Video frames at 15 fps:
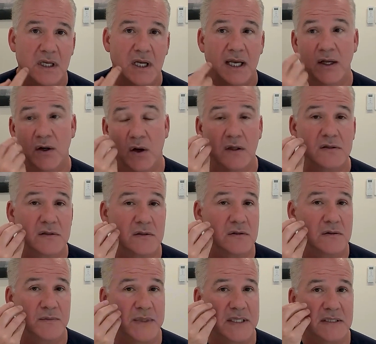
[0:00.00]
It also
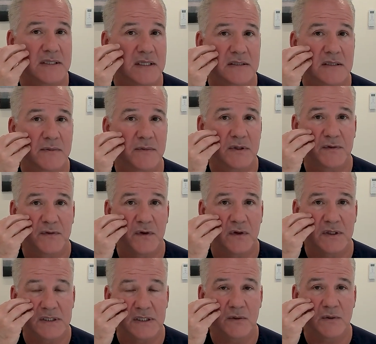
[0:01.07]
means that some of the
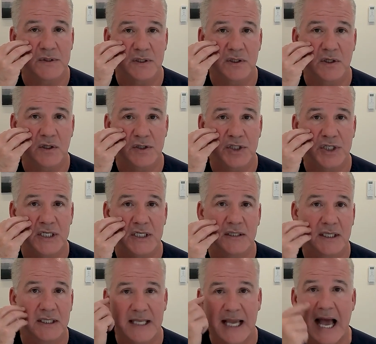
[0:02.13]
fullness that was in our cheek,
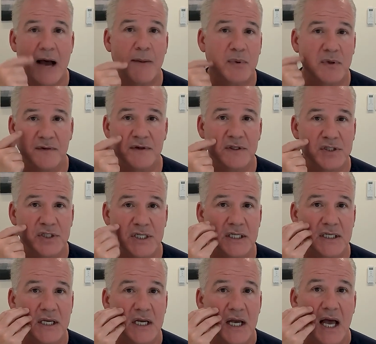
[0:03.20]
like the apple of the
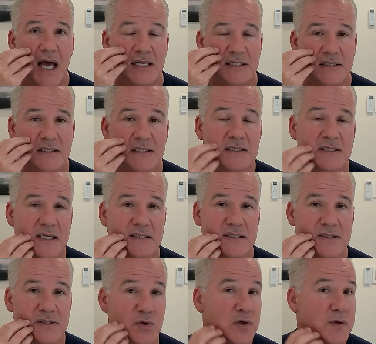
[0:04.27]
cheek, as it descends, it
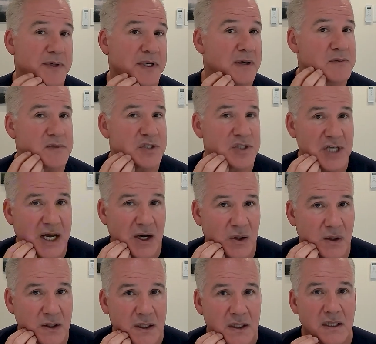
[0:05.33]
sort of becomes a
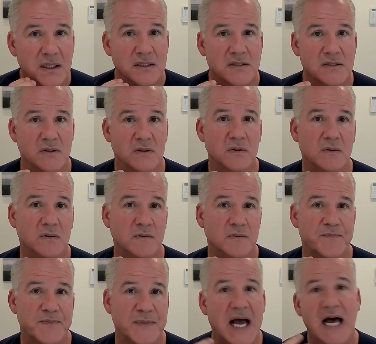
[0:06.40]
jowl. So
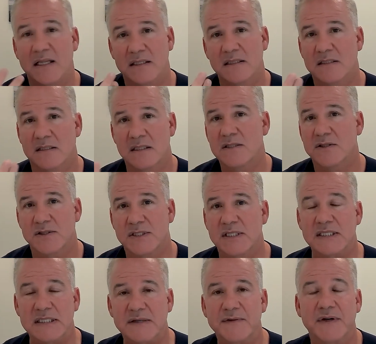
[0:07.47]
yeah, these are
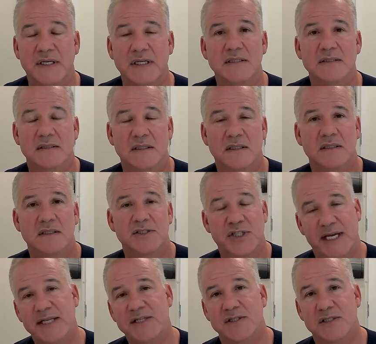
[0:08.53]
significant
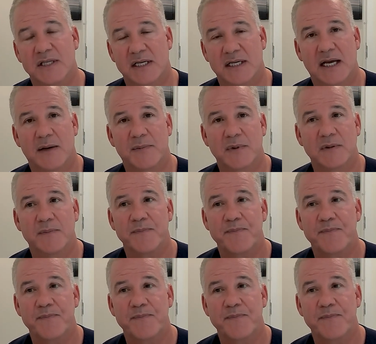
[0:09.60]
changes that happen.